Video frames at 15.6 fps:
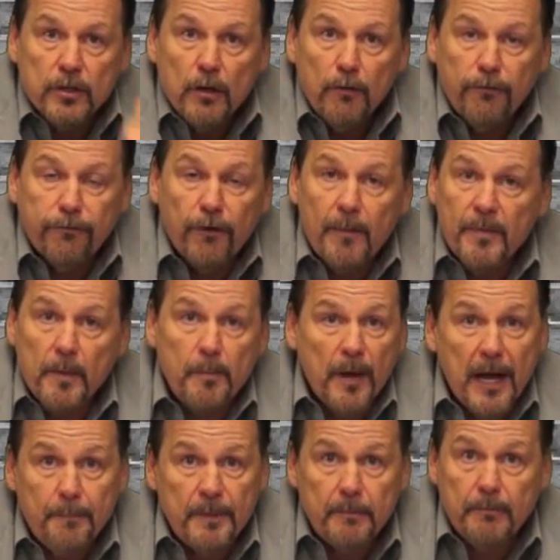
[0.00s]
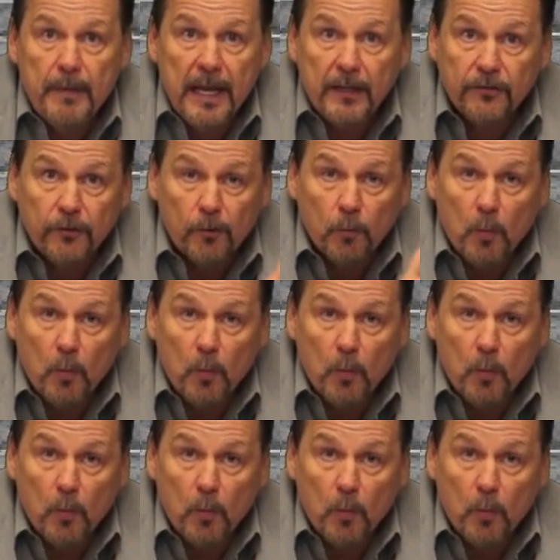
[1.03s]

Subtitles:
from the puppet master